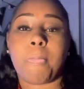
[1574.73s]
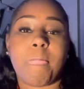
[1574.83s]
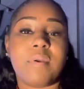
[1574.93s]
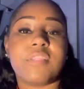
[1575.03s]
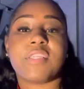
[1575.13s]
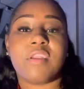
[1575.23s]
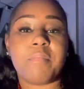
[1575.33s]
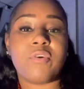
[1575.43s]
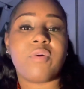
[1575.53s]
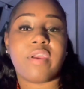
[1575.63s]
it's going to
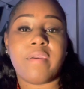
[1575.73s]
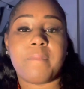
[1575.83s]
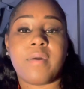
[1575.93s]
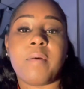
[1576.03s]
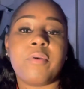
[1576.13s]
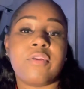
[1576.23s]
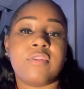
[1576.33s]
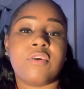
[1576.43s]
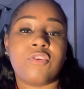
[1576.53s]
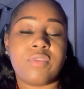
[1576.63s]
be okay. I'm here to
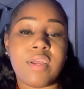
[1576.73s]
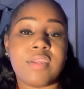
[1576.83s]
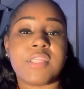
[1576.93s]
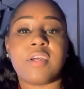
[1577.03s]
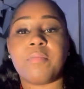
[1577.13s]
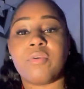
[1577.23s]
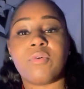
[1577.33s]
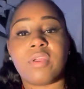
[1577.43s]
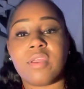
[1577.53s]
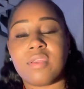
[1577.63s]
tell you that it's going to be
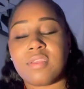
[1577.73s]
okay.